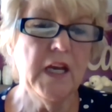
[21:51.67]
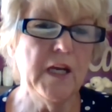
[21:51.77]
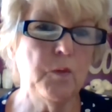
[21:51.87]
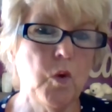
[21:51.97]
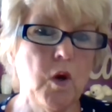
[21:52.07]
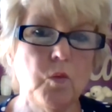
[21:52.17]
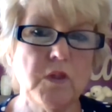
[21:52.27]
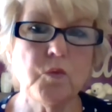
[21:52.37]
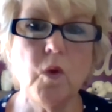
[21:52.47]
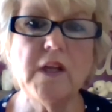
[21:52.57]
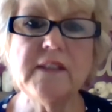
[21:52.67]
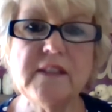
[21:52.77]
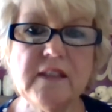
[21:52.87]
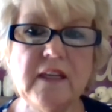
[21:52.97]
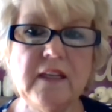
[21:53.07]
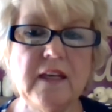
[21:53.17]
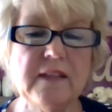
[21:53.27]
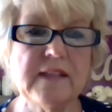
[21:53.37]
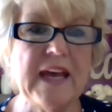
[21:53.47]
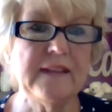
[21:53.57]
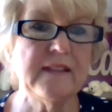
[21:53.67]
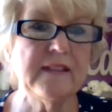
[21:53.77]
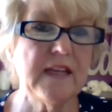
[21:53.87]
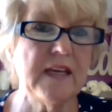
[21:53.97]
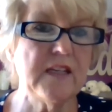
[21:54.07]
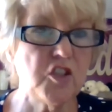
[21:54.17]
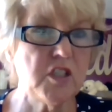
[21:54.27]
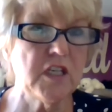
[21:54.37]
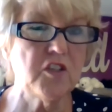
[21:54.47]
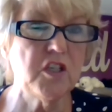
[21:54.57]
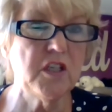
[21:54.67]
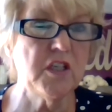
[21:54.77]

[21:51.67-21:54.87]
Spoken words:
And what was once seen as end-stage addiction